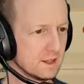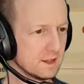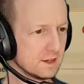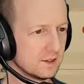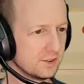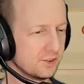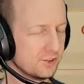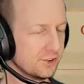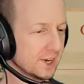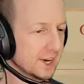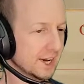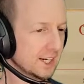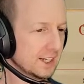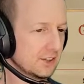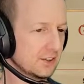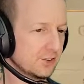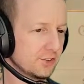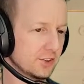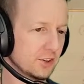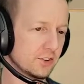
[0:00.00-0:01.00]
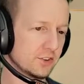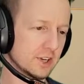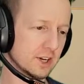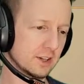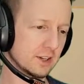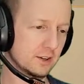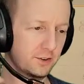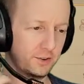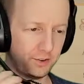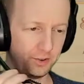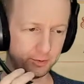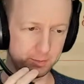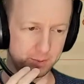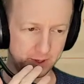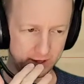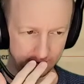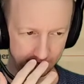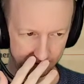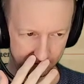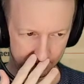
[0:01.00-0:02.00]
Sage is an
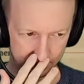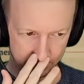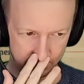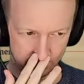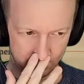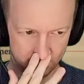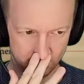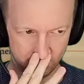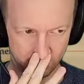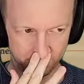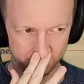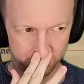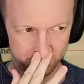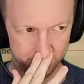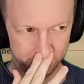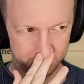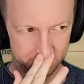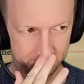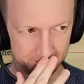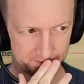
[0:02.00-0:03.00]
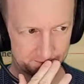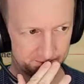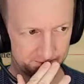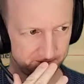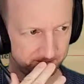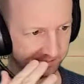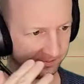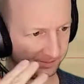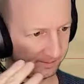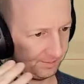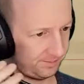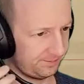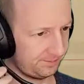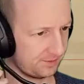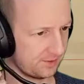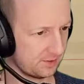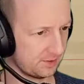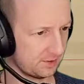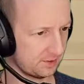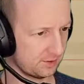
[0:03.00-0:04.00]
intelligence-based caster.
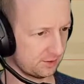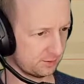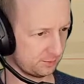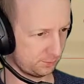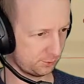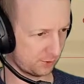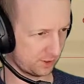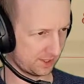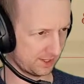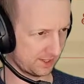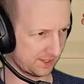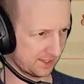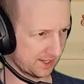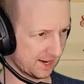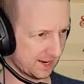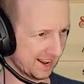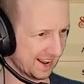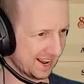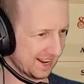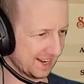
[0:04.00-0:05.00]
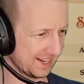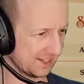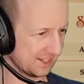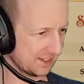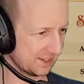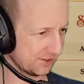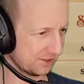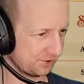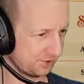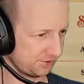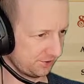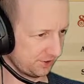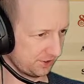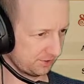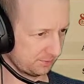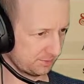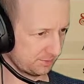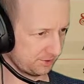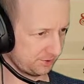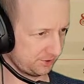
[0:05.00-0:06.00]
Looks more arcane though, so she
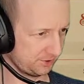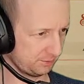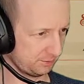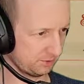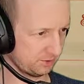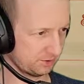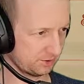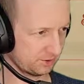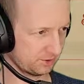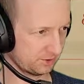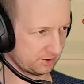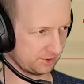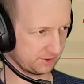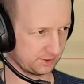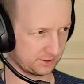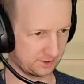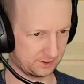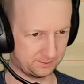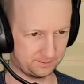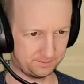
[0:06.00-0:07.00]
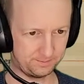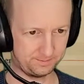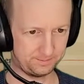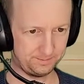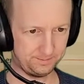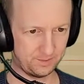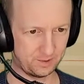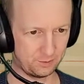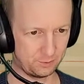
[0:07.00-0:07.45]
gets magic missile. Oh yeah, and